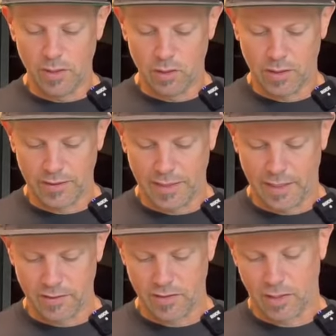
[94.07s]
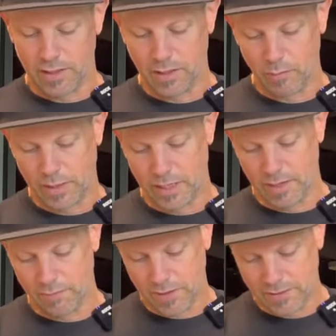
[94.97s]
look at the outside that we
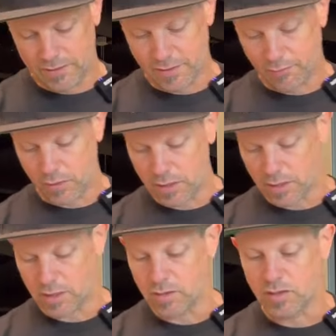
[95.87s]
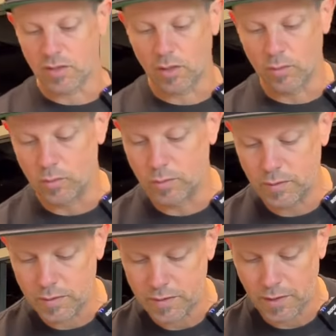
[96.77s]
have these different
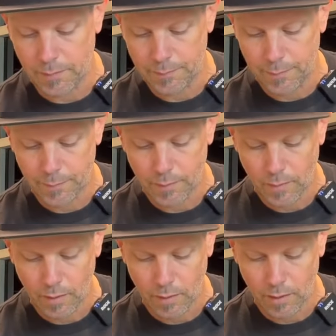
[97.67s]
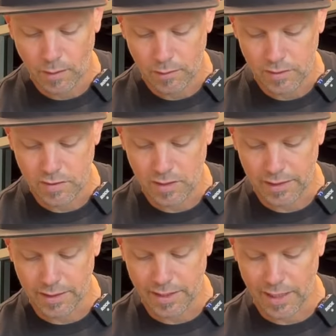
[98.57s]
zones. This is like
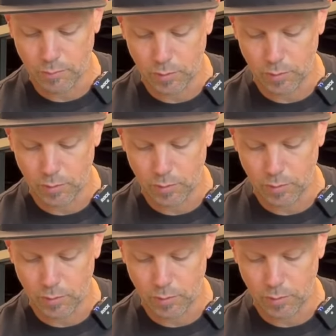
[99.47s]
a cable,